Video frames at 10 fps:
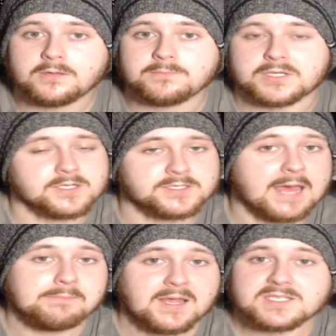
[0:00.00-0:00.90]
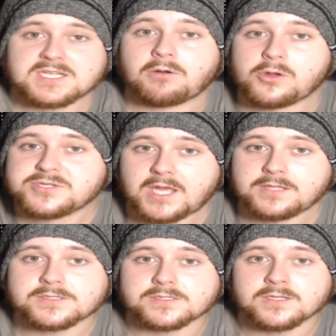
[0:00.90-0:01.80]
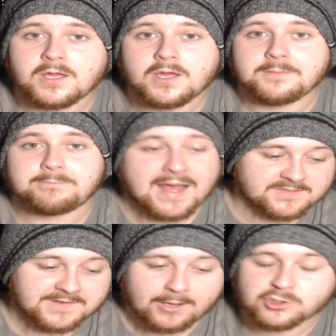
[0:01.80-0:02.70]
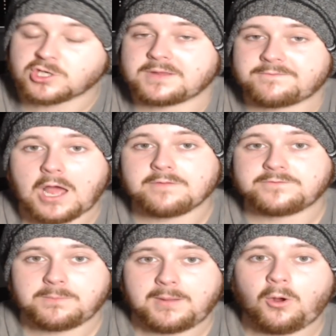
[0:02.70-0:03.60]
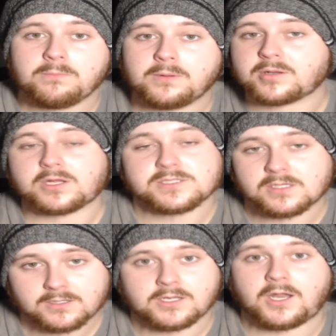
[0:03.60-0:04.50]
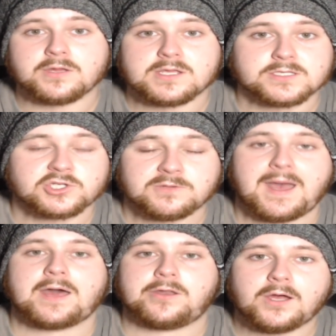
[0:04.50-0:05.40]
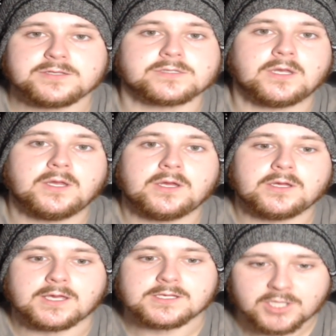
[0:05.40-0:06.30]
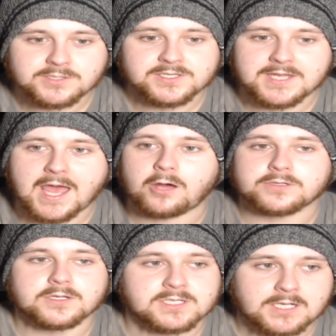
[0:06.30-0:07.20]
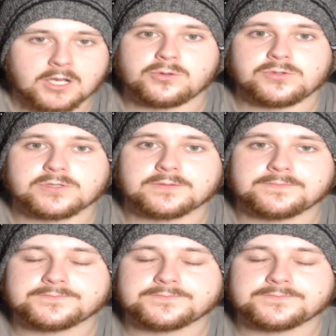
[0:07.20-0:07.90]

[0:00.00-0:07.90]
because that makes zero sense. Masvidal should be fighting for the belt, but because he's such a badass, he turns it down because he'd lose.